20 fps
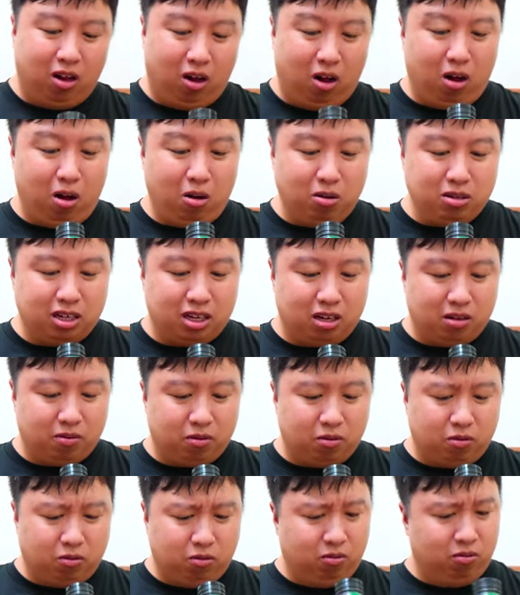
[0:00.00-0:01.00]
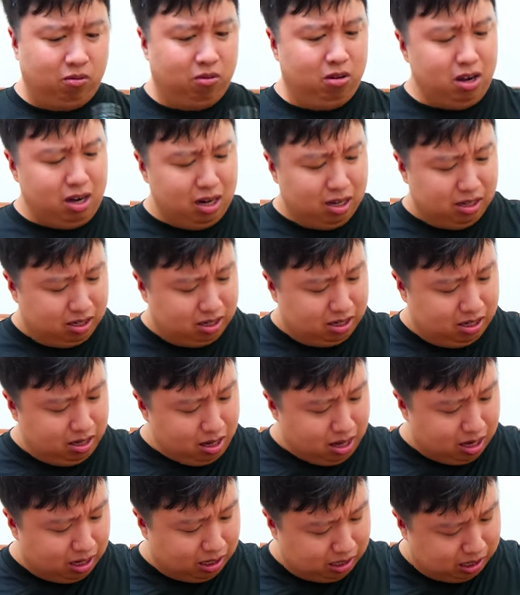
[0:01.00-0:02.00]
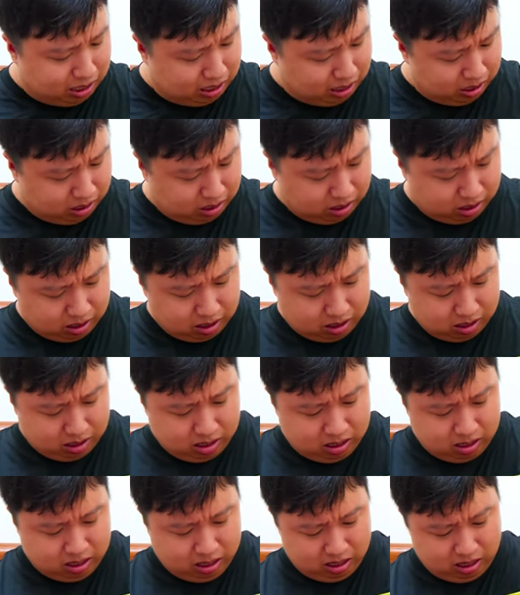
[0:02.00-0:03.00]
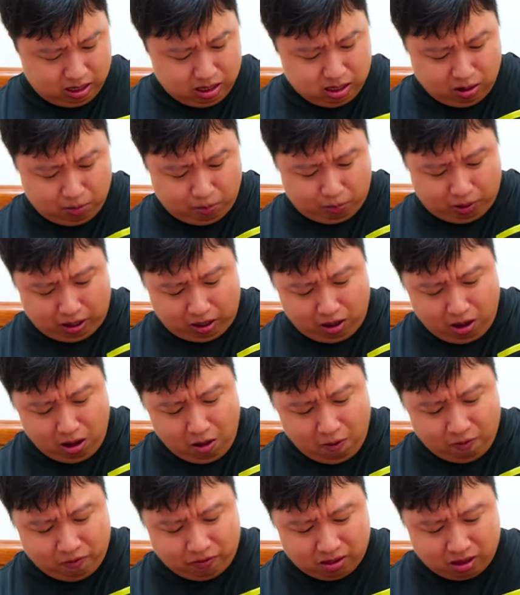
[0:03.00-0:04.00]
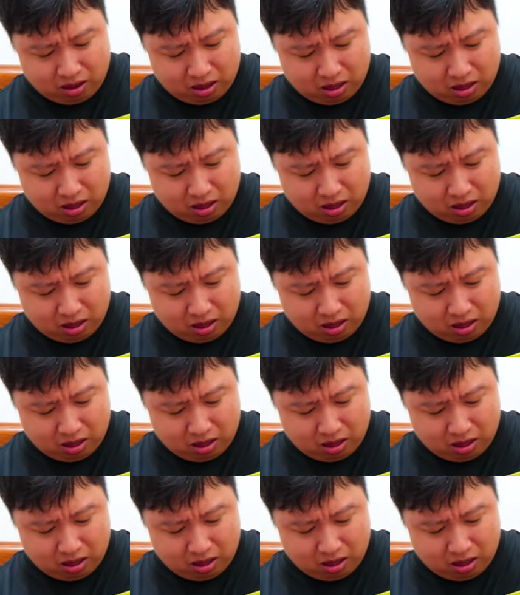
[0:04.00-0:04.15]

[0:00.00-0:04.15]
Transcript: Oh, it's like a, what is this? Is this the ball?